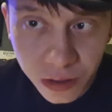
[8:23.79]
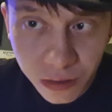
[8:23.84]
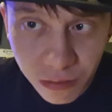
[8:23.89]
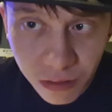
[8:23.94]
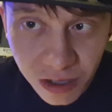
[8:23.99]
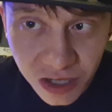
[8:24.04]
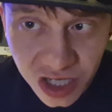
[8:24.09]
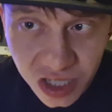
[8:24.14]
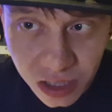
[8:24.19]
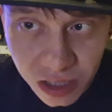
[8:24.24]

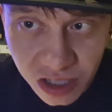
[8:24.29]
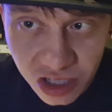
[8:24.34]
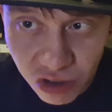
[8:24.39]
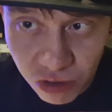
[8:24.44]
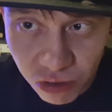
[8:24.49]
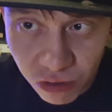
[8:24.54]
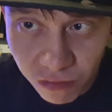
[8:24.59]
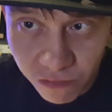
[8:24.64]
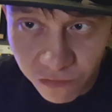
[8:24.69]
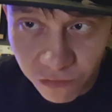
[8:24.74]
This is
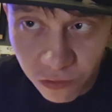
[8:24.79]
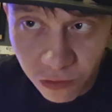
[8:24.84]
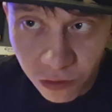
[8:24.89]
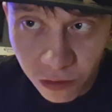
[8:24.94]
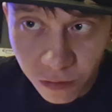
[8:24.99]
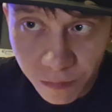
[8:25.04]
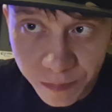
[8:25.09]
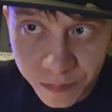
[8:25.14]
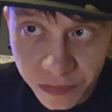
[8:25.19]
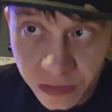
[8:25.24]
going on
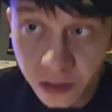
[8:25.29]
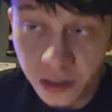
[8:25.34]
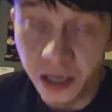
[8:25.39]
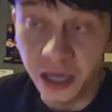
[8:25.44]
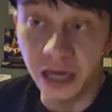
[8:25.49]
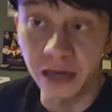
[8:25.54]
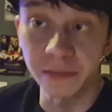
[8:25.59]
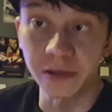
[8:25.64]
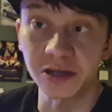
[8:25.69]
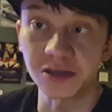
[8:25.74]
for
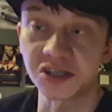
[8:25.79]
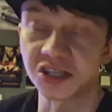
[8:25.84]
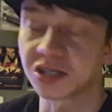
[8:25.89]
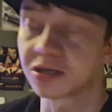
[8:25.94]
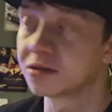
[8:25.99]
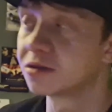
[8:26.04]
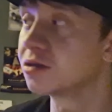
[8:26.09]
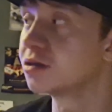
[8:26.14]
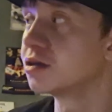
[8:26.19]
8 minutes.